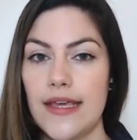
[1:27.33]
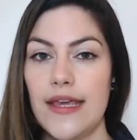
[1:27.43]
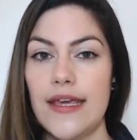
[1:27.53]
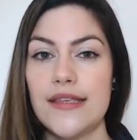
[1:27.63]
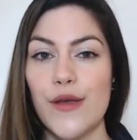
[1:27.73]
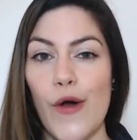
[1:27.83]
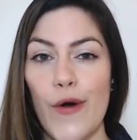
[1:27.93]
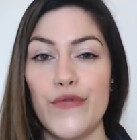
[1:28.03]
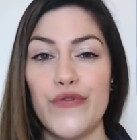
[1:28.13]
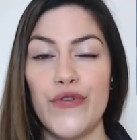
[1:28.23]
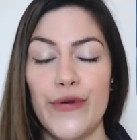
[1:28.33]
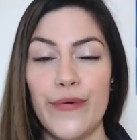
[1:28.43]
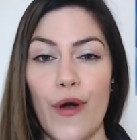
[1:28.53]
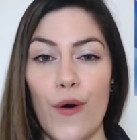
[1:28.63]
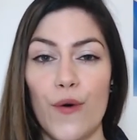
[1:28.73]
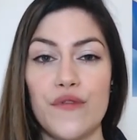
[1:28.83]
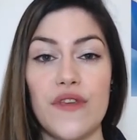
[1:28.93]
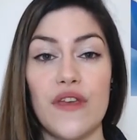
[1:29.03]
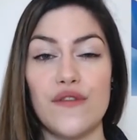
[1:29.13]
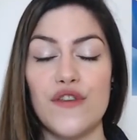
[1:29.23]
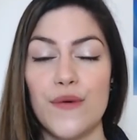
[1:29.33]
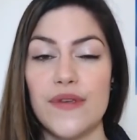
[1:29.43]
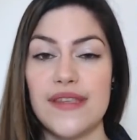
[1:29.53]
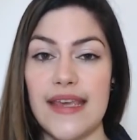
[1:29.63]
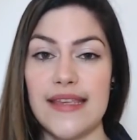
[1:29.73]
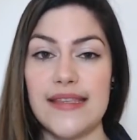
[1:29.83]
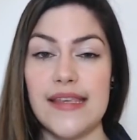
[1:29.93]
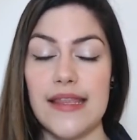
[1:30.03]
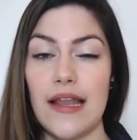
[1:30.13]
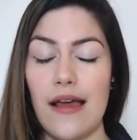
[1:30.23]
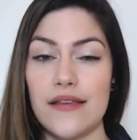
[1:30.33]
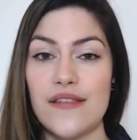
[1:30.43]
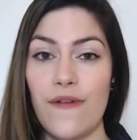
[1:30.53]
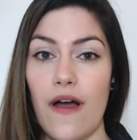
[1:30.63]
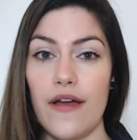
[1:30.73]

He's got 2 goals and 2 assists in the last 5,